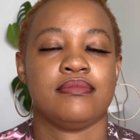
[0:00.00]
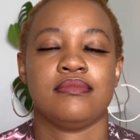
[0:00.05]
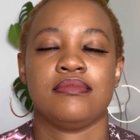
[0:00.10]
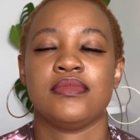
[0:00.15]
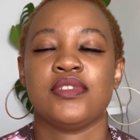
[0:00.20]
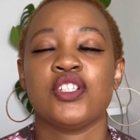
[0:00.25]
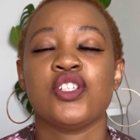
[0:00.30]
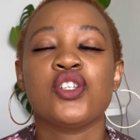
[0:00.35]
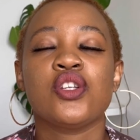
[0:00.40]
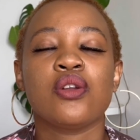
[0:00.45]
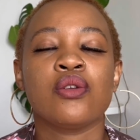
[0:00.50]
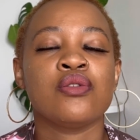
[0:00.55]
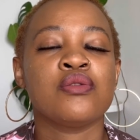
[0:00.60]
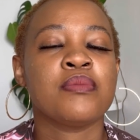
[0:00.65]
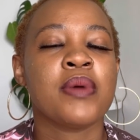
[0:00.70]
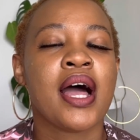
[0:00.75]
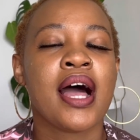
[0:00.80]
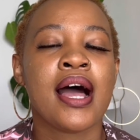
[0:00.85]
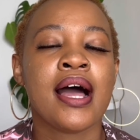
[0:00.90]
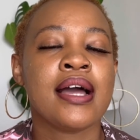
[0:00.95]
just close
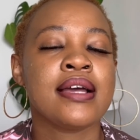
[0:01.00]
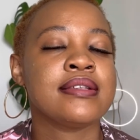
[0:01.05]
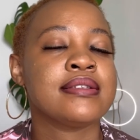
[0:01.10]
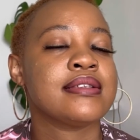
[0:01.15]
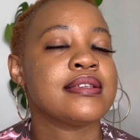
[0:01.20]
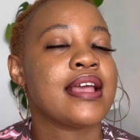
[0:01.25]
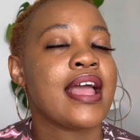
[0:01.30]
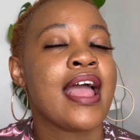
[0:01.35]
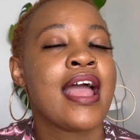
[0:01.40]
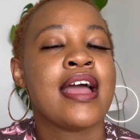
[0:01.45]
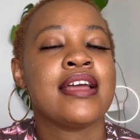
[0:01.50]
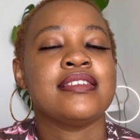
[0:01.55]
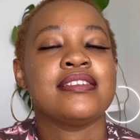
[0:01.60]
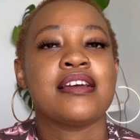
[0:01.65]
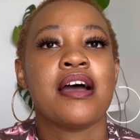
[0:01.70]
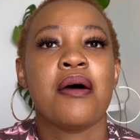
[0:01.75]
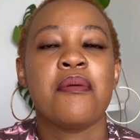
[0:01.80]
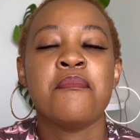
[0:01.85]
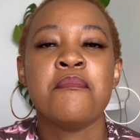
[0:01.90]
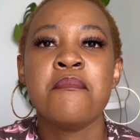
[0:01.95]
my eyes and
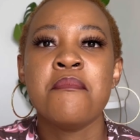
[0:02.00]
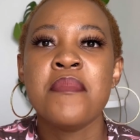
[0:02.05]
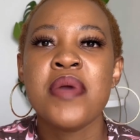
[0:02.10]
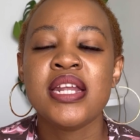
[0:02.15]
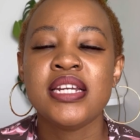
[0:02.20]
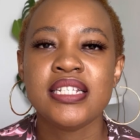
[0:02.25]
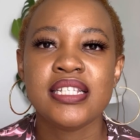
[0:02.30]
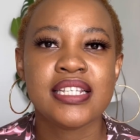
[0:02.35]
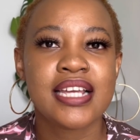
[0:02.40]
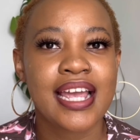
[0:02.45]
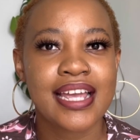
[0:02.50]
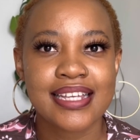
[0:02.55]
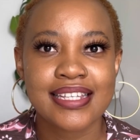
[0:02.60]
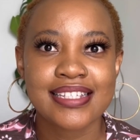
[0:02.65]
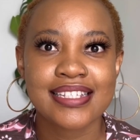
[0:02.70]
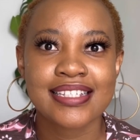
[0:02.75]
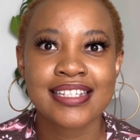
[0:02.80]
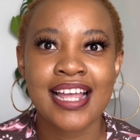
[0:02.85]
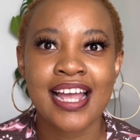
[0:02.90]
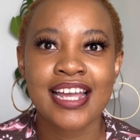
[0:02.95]
meditate,
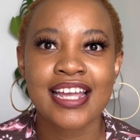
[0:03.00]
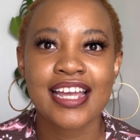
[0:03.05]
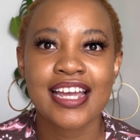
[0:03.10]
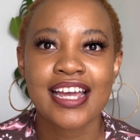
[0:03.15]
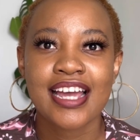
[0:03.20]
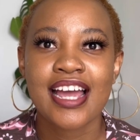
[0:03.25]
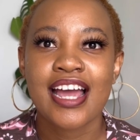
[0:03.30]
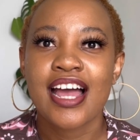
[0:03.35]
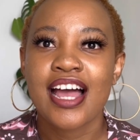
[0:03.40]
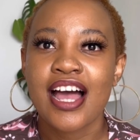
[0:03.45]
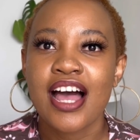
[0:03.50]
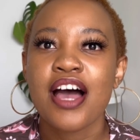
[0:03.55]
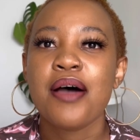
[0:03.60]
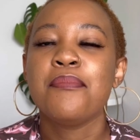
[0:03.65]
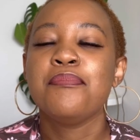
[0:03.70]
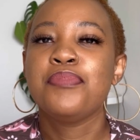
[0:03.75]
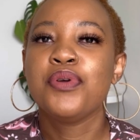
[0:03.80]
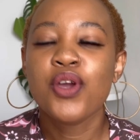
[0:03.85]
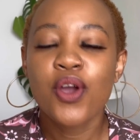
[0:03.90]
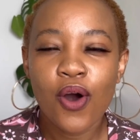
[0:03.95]
like
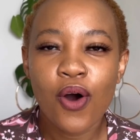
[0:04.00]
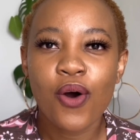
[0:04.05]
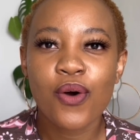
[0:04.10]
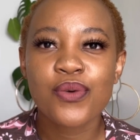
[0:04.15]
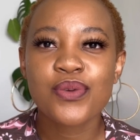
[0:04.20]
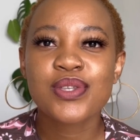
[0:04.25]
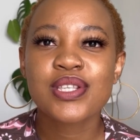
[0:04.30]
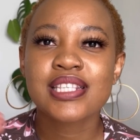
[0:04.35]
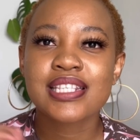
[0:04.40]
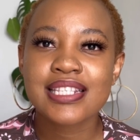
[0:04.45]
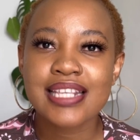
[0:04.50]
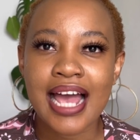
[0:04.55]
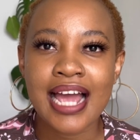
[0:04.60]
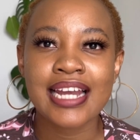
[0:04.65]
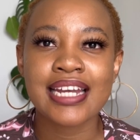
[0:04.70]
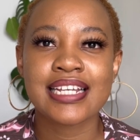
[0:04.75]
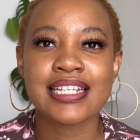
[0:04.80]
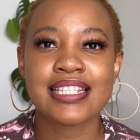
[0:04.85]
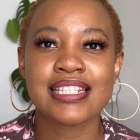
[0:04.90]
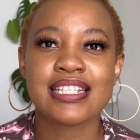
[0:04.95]
pure
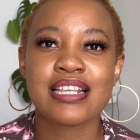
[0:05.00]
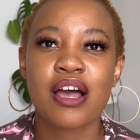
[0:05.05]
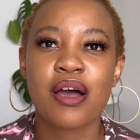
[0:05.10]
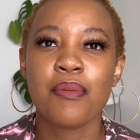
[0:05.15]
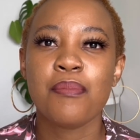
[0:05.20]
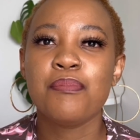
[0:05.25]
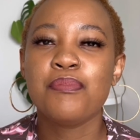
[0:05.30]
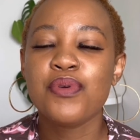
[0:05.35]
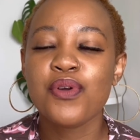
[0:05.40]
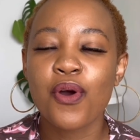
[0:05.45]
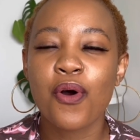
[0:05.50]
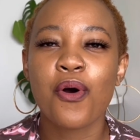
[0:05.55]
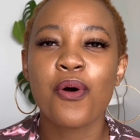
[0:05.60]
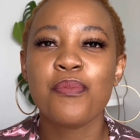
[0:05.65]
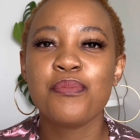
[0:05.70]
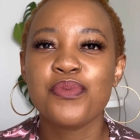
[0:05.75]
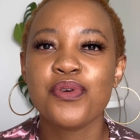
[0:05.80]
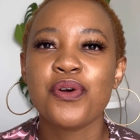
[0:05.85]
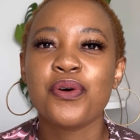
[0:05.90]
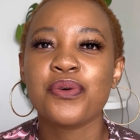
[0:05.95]
silence,
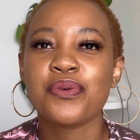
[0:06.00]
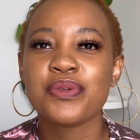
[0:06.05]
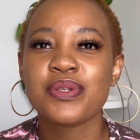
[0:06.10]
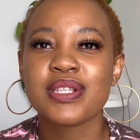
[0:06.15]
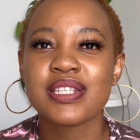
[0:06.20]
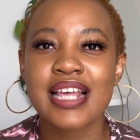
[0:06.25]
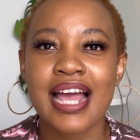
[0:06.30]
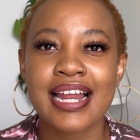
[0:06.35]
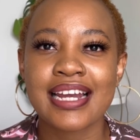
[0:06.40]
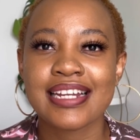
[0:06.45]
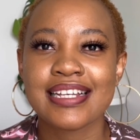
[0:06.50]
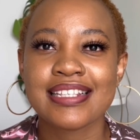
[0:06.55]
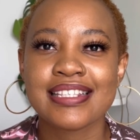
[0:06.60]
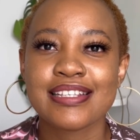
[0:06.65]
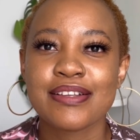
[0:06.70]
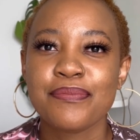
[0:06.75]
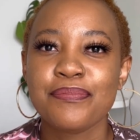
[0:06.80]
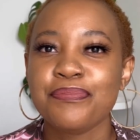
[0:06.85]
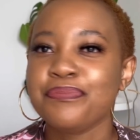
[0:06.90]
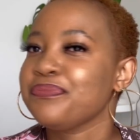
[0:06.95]
pure silence.
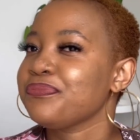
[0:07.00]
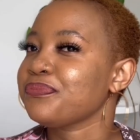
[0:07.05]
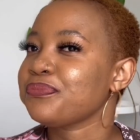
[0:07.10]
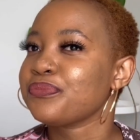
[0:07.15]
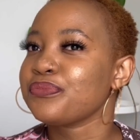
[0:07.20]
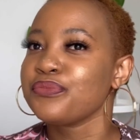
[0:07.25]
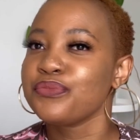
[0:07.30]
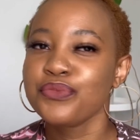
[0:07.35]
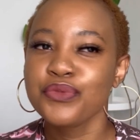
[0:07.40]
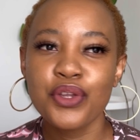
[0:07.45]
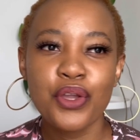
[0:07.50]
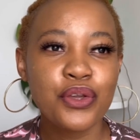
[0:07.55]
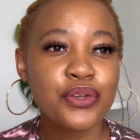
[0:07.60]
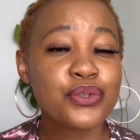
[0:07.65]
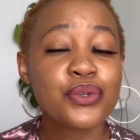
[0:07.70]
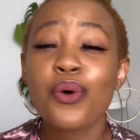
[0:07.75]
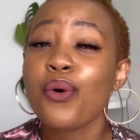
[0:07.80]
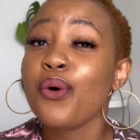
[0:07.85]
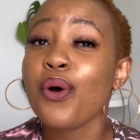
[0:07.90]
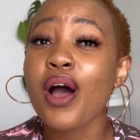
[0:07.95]

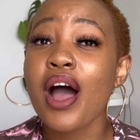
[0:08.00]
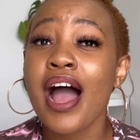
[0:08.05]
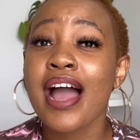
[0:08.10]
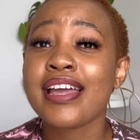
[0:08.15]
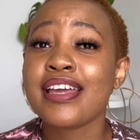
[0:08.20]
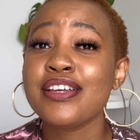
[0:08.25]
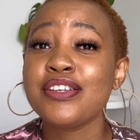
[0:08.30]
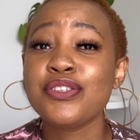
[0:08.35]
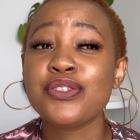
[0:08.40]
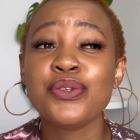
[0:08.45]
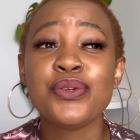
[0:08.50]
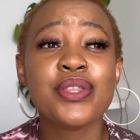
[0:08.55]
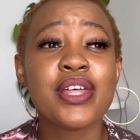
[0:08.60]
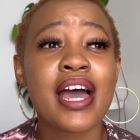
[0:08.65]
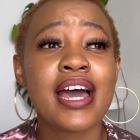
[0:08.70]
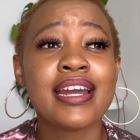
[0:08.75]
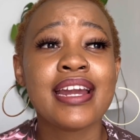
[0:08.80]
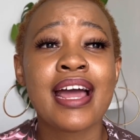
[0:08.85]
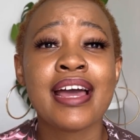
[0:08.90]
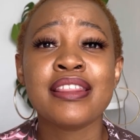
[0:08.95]
So I can do
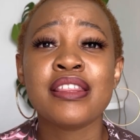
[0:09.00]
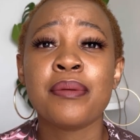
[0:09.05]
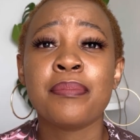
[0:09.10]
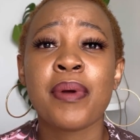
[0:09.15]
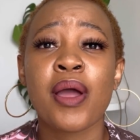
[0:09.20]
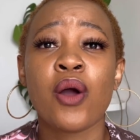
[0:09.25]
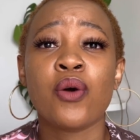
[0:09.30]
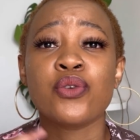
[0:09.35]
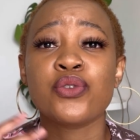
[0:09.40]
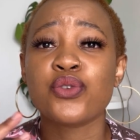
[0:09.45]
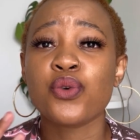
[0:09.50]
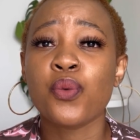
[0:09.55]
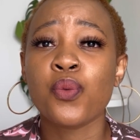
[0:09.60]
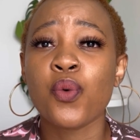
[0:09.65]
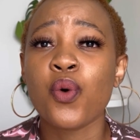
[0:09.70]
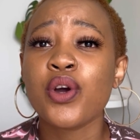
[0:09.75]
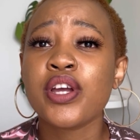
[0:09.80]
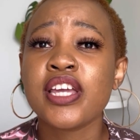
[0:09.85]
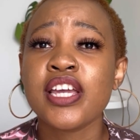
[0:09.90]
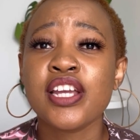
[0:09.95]
that either by also
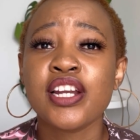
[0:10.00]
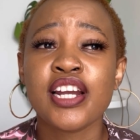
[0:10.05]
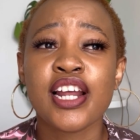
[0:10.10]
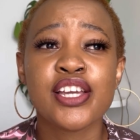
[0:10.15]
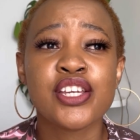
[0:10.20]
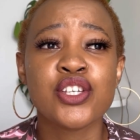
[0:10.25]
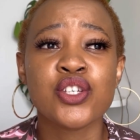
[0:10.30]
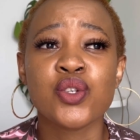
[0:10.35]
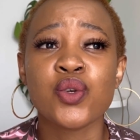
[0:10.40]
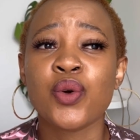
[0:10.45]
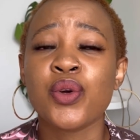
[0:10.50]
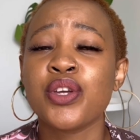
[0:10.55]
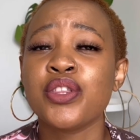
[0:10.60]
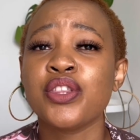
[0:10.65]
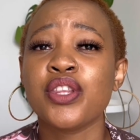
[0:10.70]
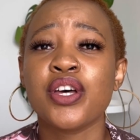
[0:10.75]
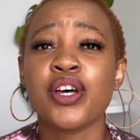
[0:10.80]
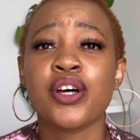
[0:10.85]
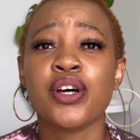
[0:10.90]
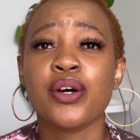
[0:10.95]
walking, like, you know, in
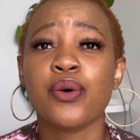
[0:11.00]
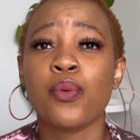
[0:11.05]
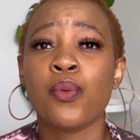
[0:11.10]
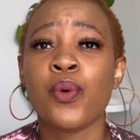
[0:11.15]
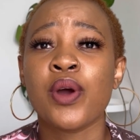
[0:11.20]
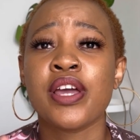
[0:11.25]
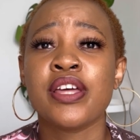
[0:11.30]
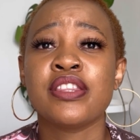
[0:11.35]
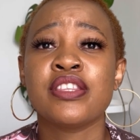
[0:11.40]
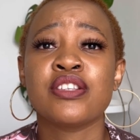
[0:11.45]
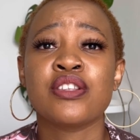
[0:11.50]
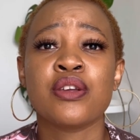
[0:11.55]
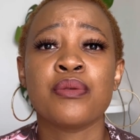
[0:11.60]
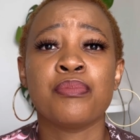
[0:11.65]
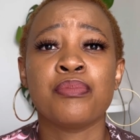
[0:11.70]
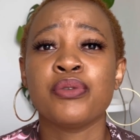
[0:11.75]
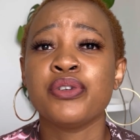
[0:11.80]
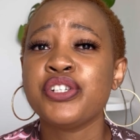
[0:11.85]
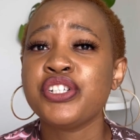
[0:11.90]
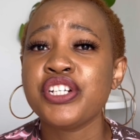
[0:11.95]
the where there's a
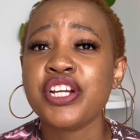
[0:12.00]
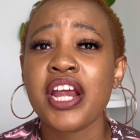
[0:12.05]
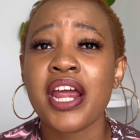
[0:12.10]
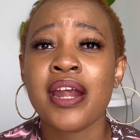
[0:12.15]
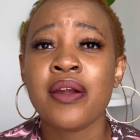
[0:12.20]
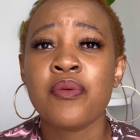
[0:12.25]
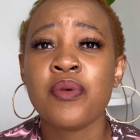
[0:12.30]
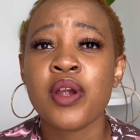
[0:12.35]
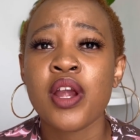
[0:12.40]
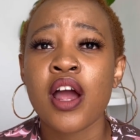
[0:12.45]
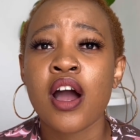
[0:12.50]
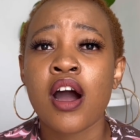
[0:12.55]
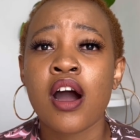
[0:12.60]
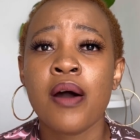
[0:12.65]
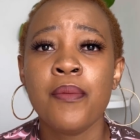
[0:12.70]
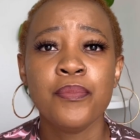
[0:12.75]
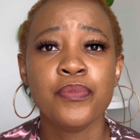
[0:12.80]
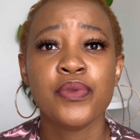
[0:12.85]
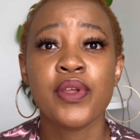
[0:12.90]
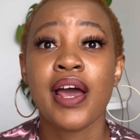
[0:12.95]
bushy area,
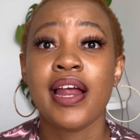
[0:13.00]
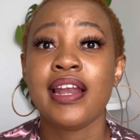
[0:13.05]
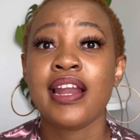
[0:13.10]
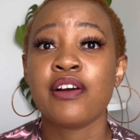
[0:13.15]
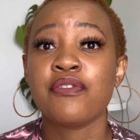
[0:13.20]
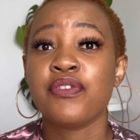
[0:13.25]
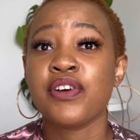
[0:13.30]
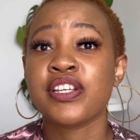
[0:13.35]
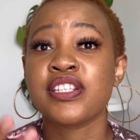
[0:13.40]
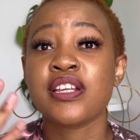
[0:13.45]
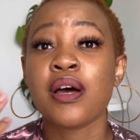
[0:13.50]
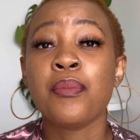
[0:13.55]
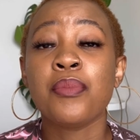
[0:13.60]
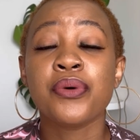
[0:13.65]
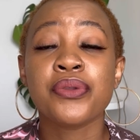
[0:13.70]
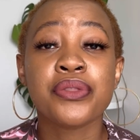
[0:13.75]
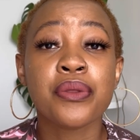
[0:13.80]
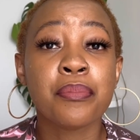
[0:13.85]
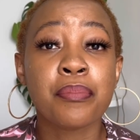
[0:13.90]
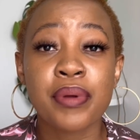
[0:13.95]
like for example
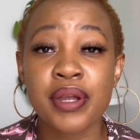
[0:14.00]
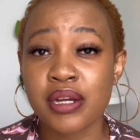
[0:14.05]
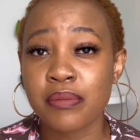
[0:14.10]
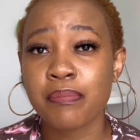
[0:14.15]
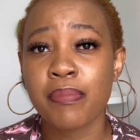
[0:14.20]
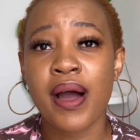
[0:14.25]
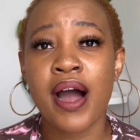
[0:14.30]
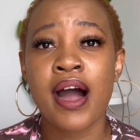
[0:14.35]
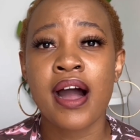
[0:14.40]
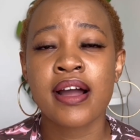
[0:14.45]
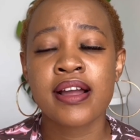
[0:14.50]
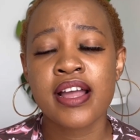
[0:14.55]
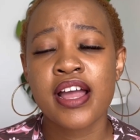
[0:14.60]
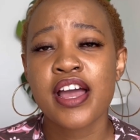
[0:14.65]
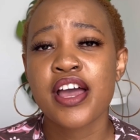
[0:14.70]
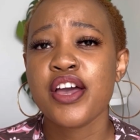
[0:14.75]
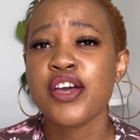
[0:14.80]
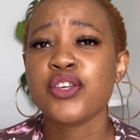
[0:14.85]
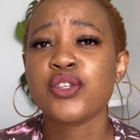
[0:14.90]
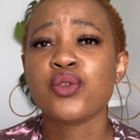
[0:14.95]
the bed park.
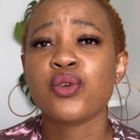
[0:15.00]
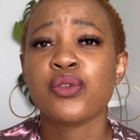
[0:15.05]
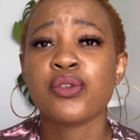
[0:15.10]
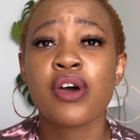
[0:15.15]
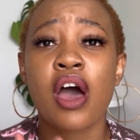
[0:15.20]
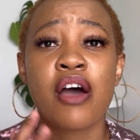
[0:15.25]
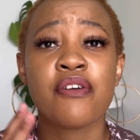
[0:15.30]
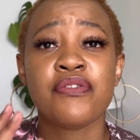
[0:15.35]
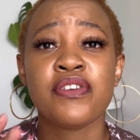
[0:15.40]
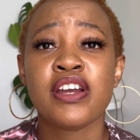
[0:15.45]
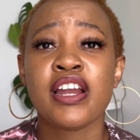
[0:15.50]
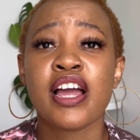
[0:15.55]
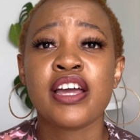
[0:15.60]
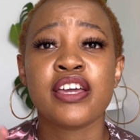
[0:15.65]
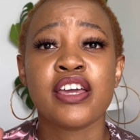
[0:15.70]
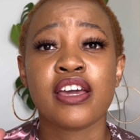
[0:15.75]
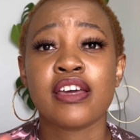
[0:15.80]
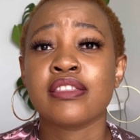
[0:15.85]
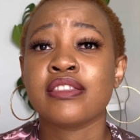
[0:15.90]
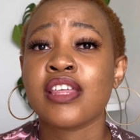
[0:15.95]
So I feel
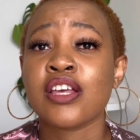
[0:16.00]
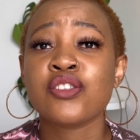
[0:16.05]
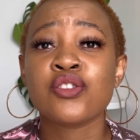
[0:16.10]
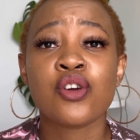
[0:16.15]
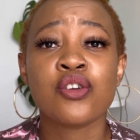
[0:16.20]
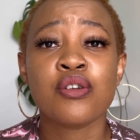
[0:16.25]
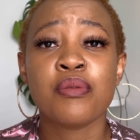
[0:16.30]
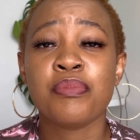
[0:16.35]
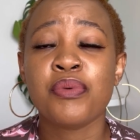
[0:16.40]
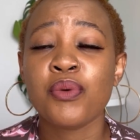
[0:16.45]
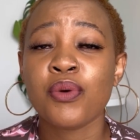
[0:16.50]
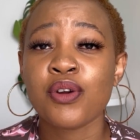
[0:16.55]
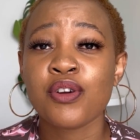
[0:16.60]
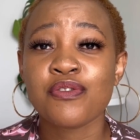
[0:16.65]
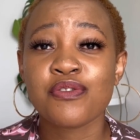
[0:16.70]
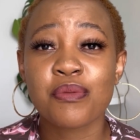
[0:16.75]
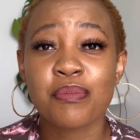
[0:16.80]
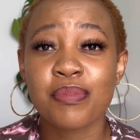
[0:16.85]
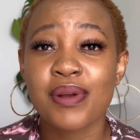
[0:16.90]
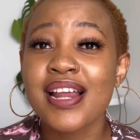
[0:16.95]
like that's gonna be one of
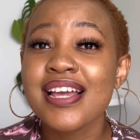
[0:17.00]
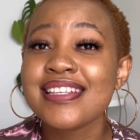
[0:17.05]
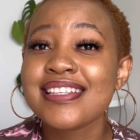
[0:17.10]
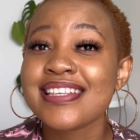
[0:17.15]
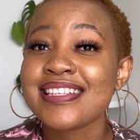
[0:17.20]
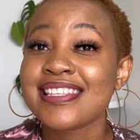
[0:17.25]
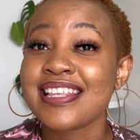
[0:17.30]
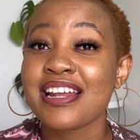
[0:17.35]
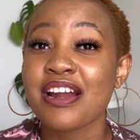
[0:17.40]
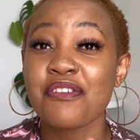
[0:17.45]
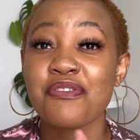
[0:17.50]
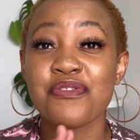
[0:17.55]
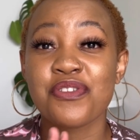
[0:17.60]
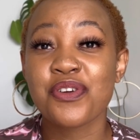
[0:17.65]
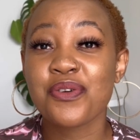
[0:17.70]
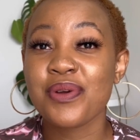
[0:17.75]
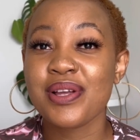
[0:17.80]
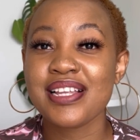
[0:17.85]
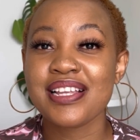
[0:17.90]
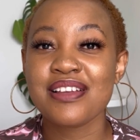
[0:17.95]
the places that I
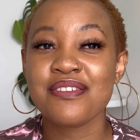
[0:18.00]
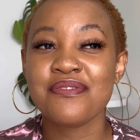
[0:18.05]
frequently